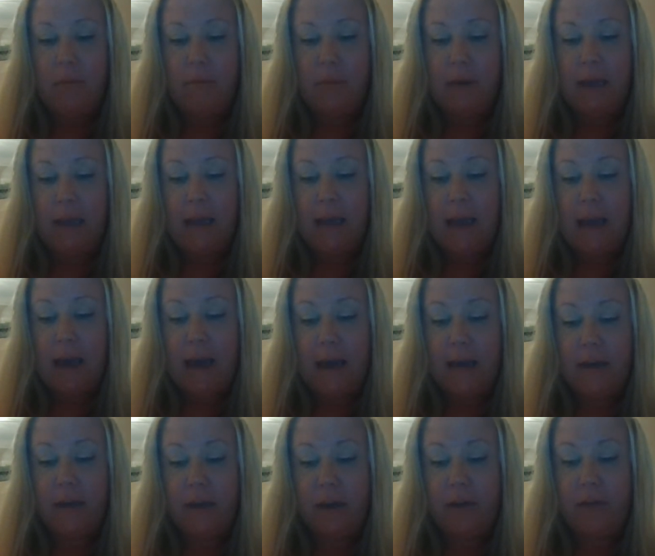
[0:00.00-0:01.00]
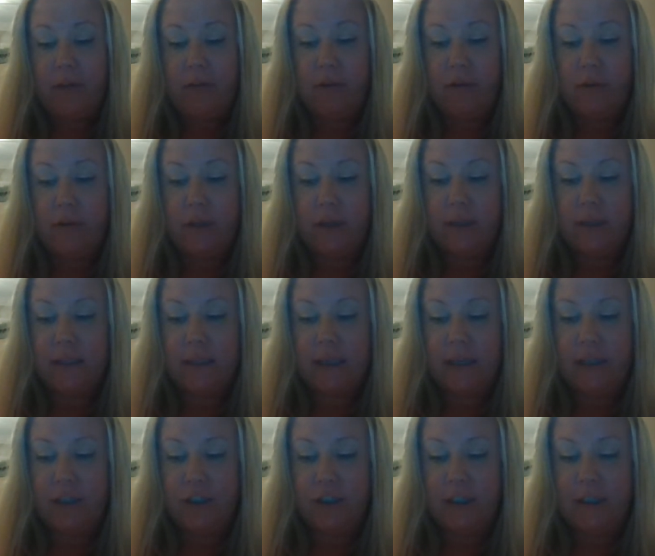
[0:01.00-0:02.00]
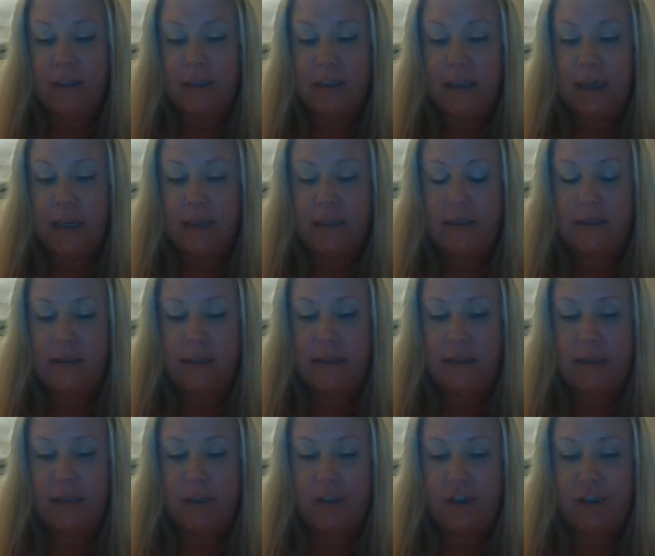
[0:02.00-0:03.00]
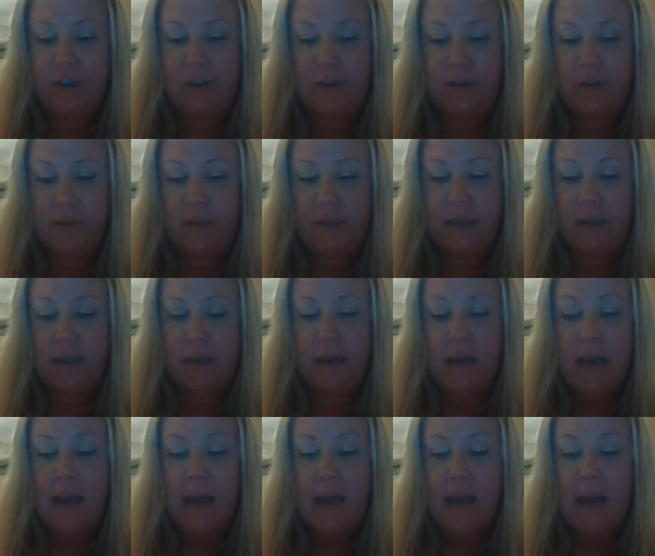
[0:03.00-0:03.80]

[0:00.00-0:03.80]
But he had to go through Cook's kitchen to get to the dungeon door,